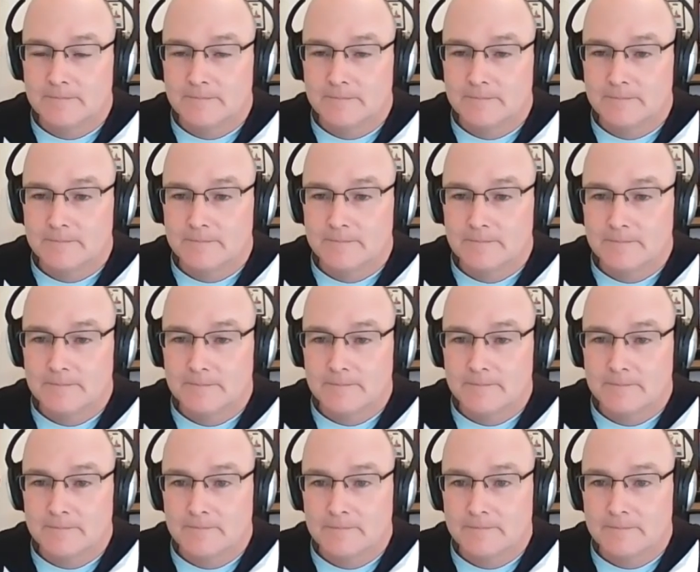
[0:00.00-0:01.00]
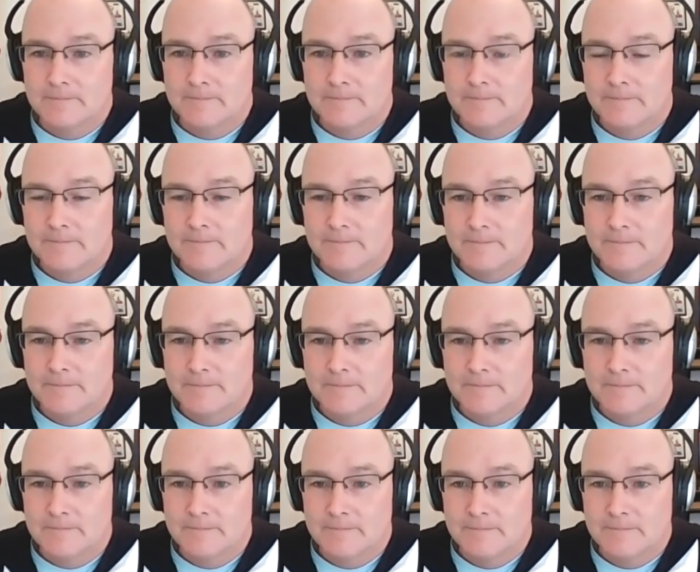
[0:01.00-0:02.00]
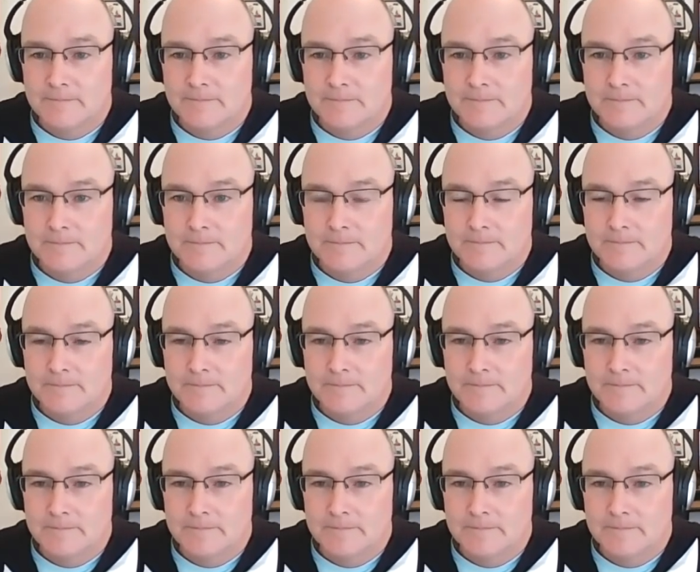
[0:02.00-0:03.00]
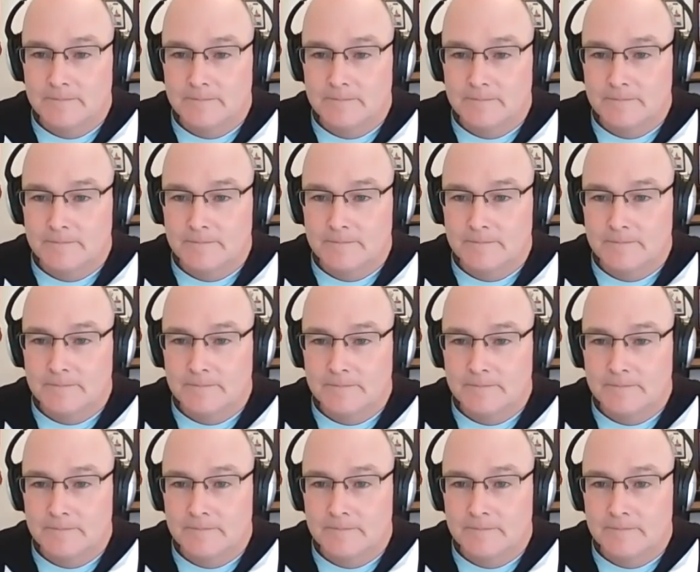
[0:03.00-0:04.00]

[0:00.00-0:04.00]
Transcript: [no speech]